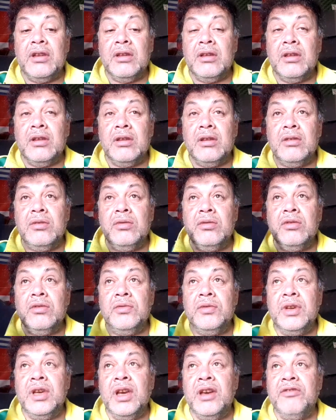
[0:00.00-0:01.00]
uh, who do
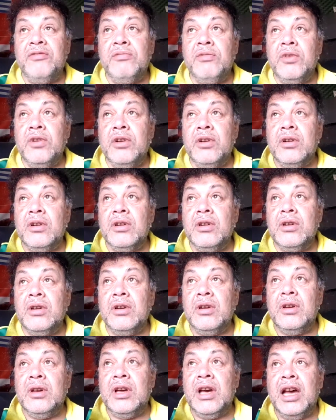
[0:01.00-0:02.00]
we have more?
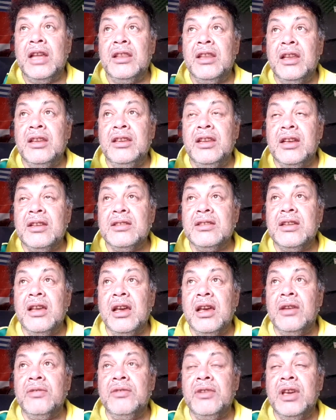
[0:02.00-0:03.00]
Uh, Anan
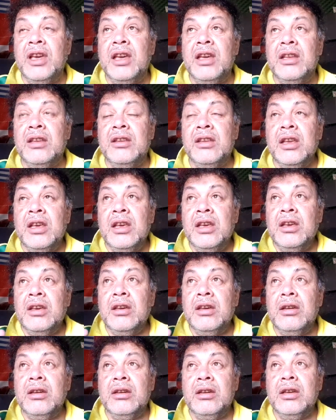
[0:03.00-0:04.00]
Yassar we had
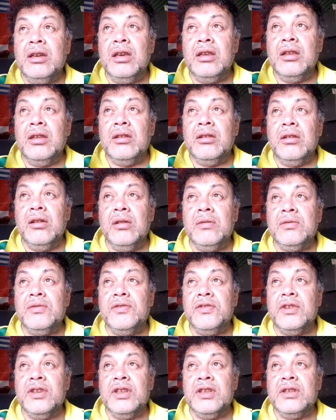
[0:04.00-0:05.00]
uh, creating ROMs
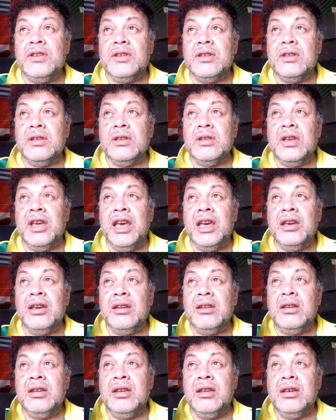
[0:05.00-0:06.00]
for this uh,
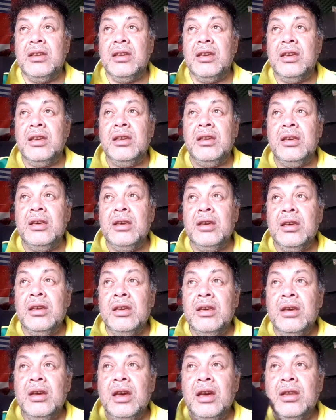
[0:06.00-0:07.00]
Haggerty K.
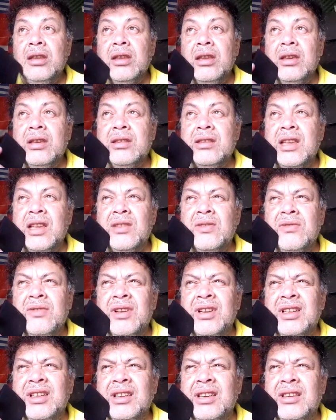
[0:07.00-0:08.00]
I think is as
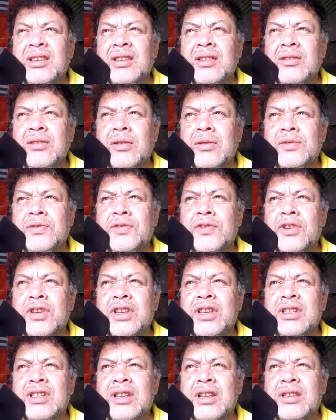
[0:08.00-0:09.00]
well creating ROMs for
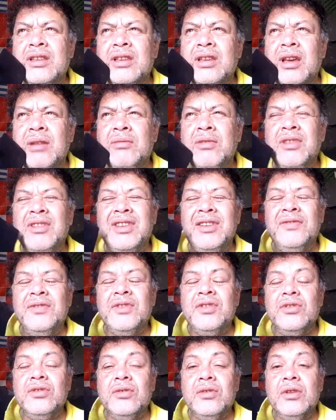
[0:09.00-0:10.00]
HLT. I'm not
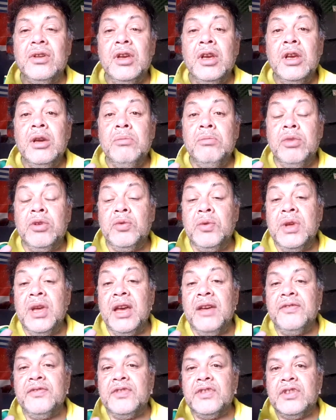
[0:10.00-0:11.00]
even sure. But we
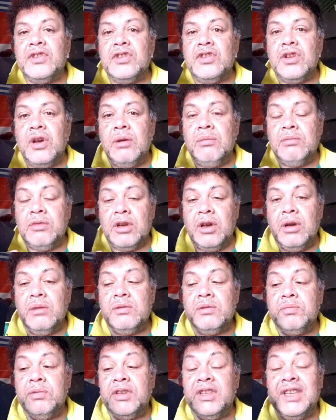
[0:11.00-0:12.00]
have some
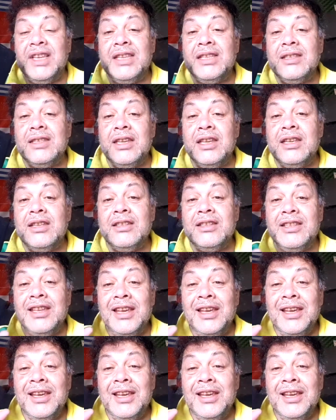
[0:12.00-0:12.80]
ROMs, but this is